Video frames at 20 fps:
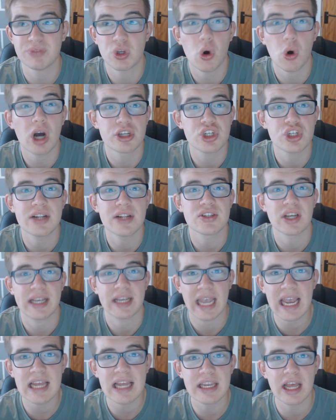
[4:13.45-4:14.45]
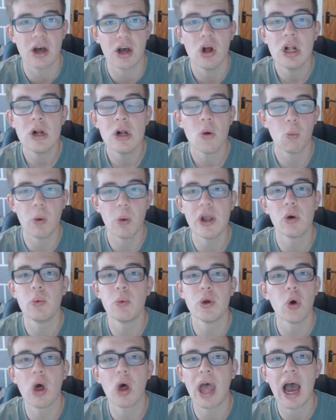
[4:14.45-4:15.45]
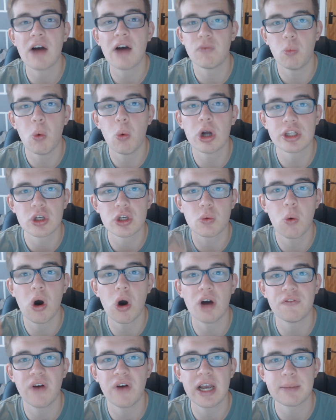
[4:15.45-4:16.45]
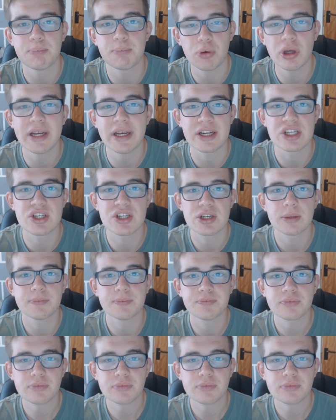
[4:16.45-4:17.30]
got a chance of getting there, while we only have one qualifying place.